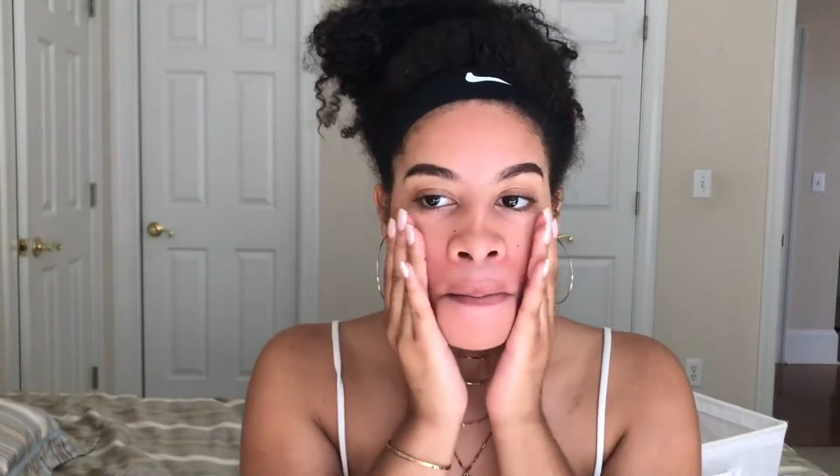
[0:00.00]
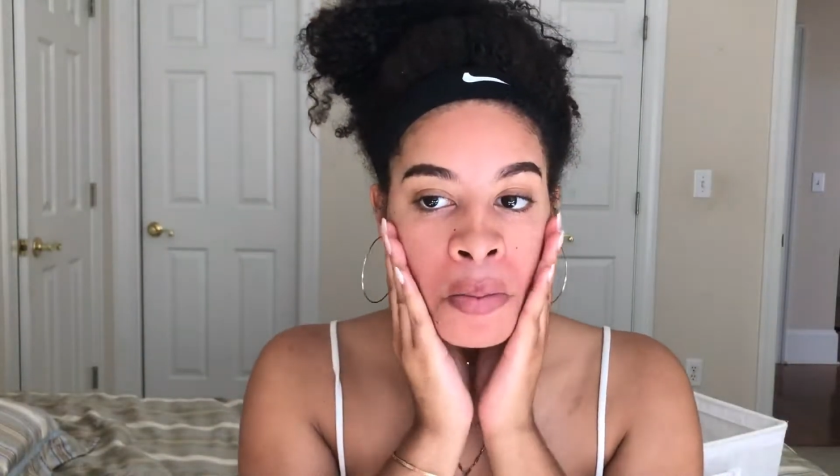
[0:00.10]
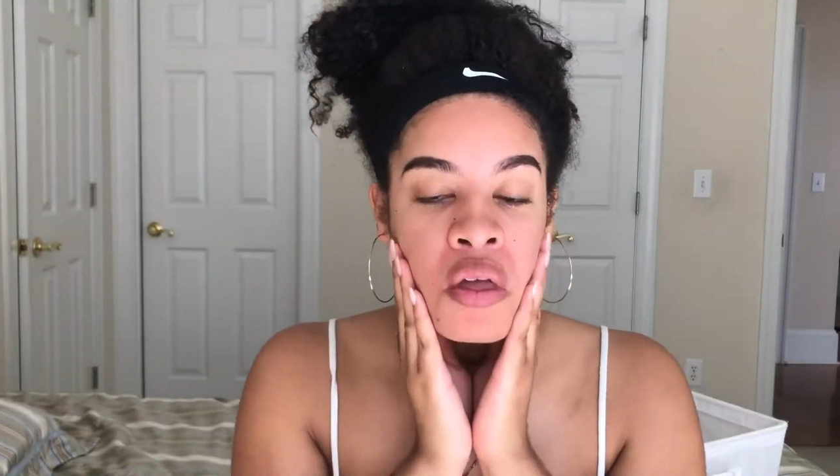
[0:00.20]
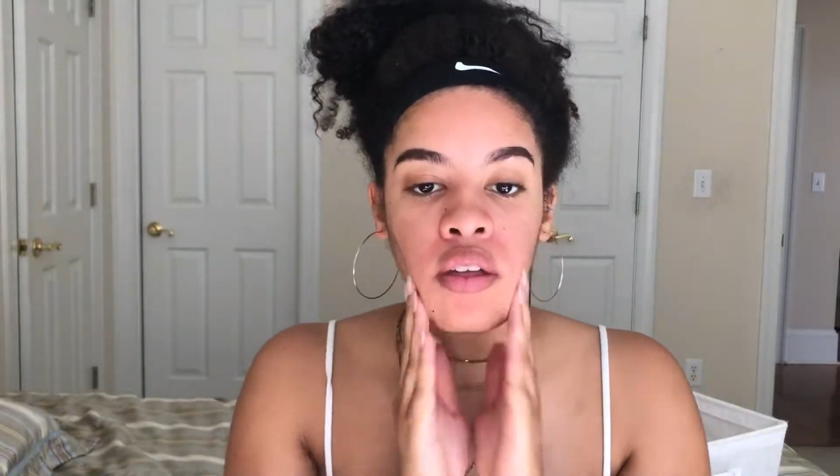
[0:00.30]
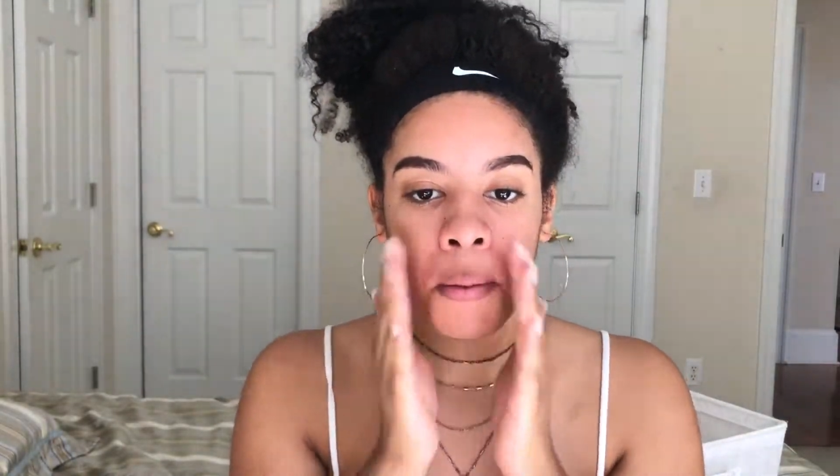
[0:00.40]

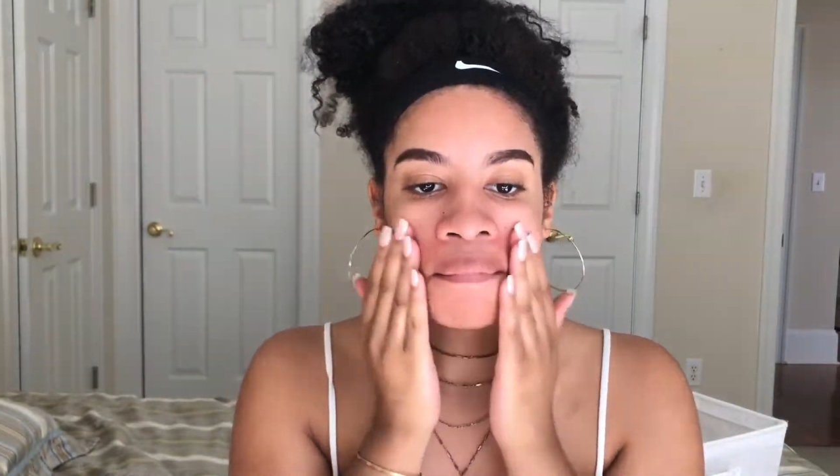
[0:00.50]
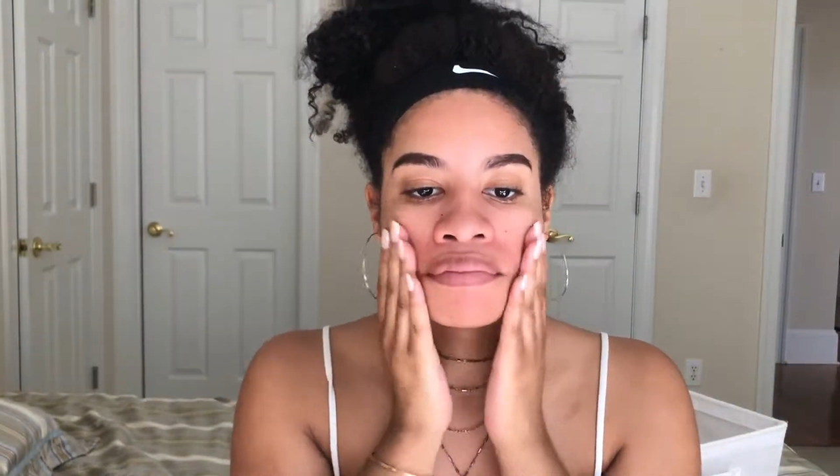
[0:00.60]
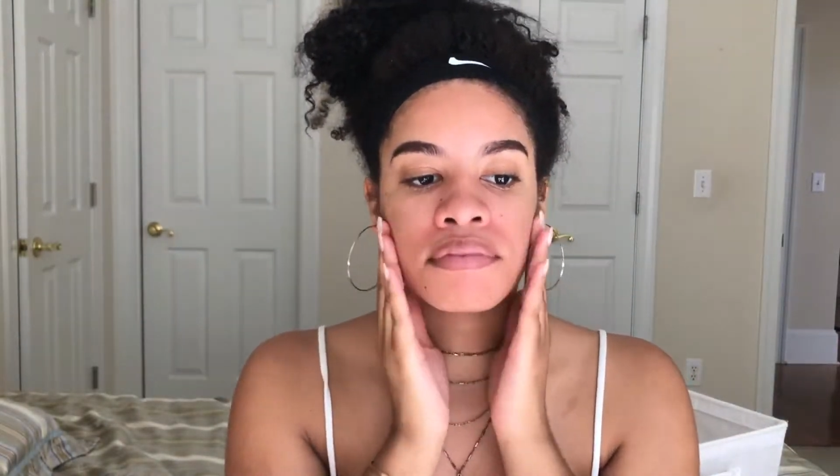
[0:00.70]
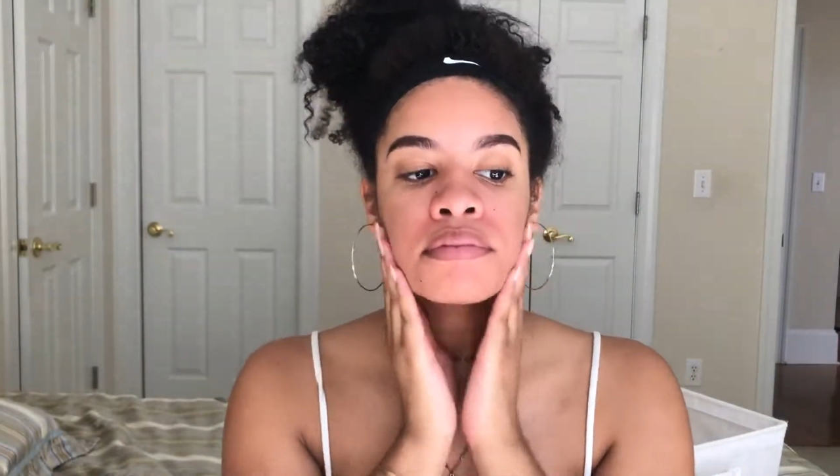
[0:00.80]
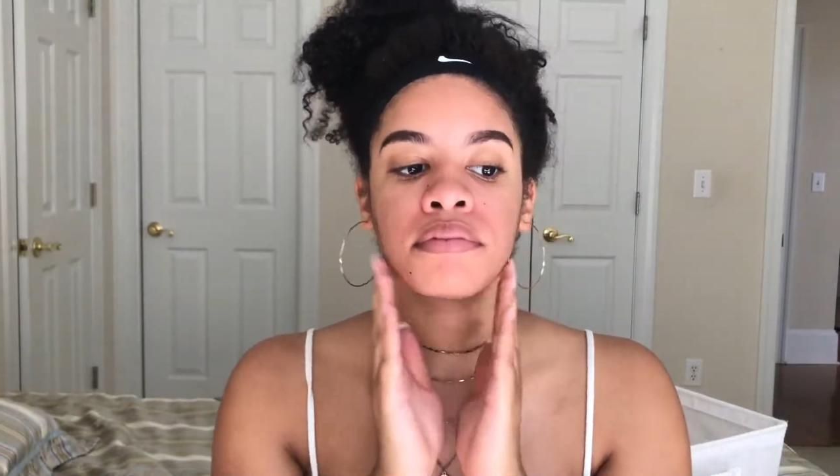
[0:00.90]
It's a little bit
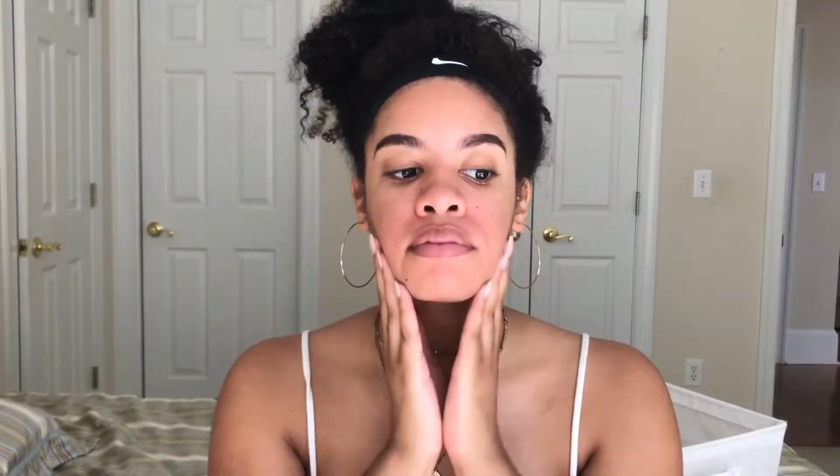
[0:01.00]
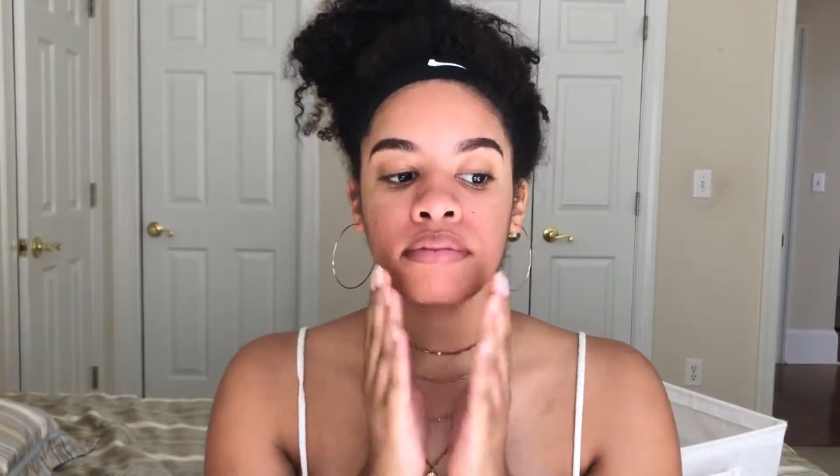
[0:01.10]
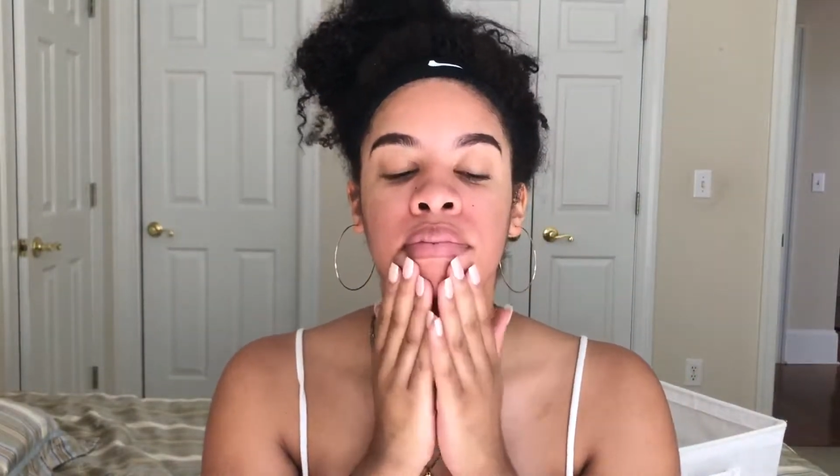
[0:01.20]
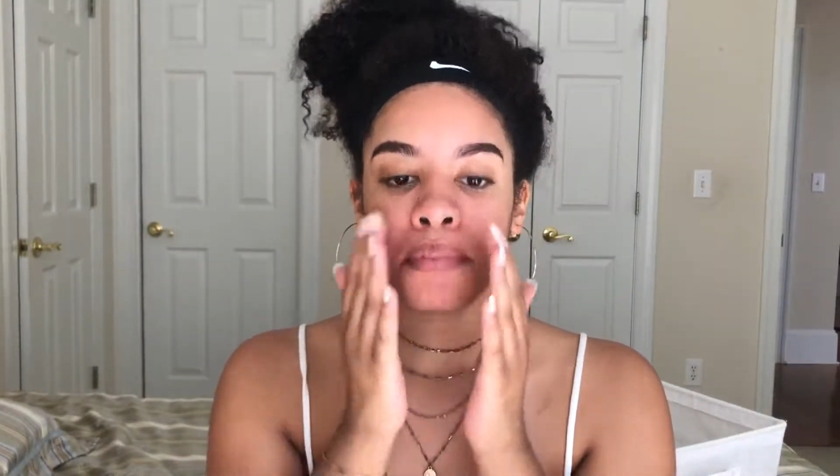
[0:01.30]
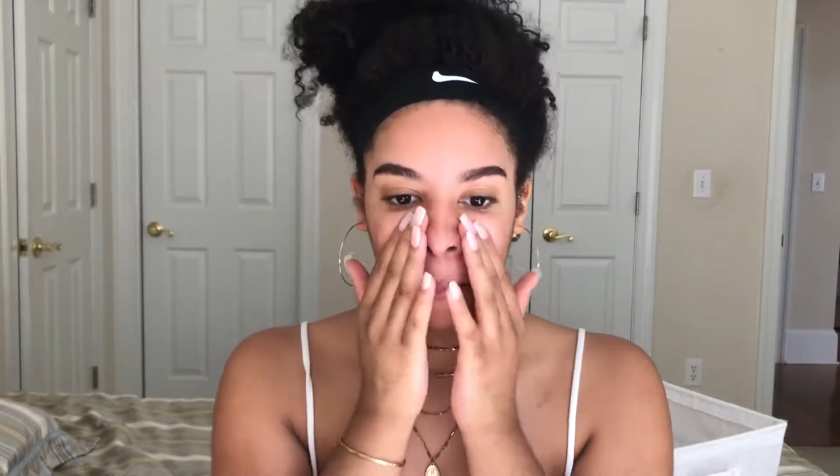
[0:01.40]
tacky,
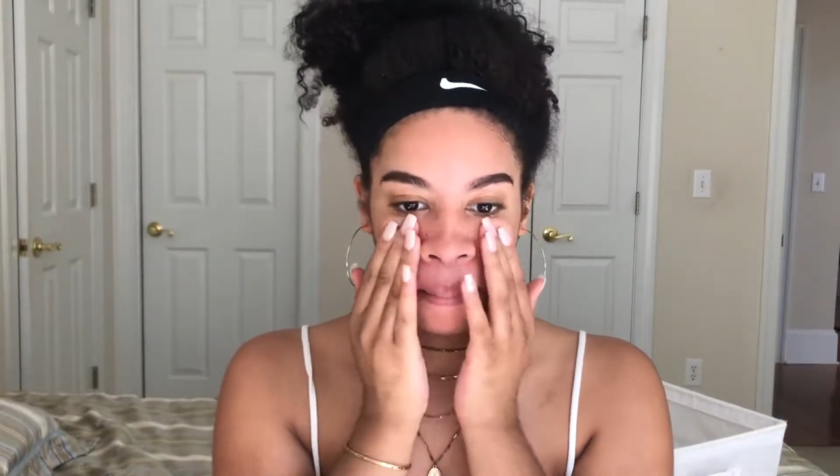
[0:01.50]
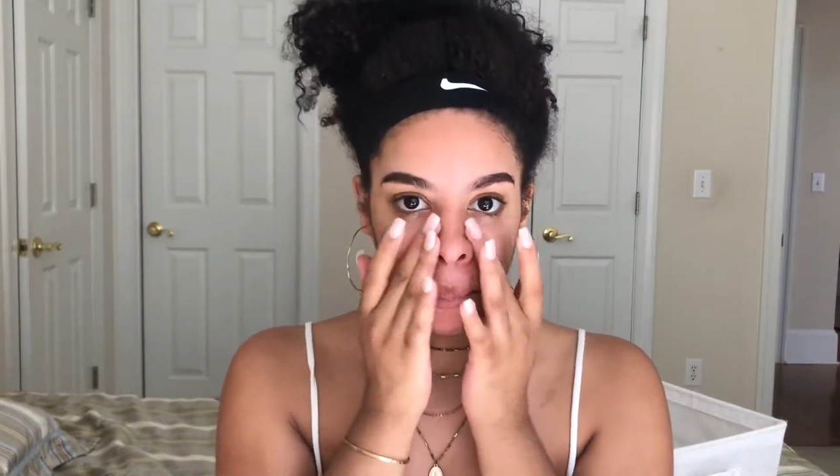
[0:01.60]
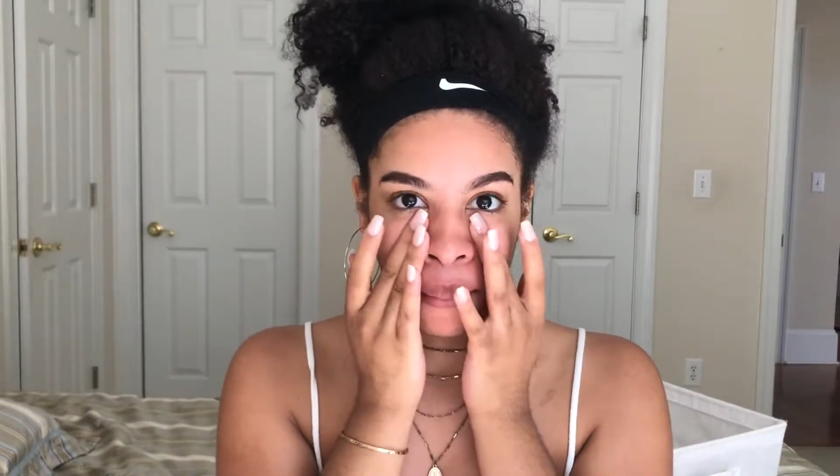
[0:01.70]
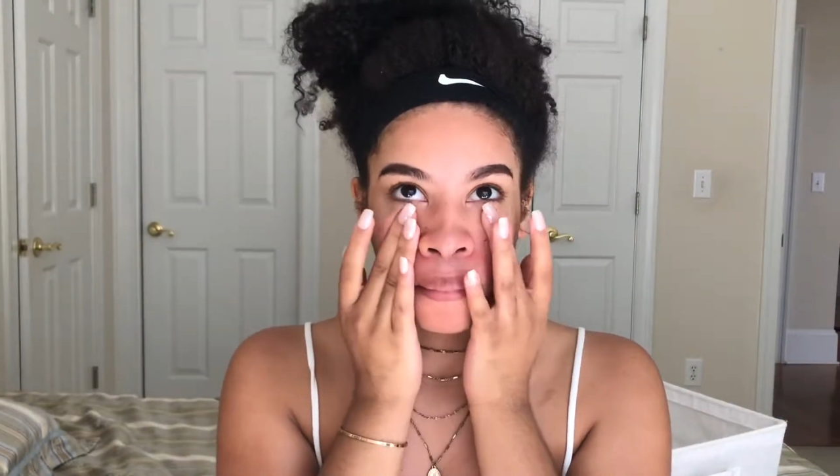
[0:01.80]
so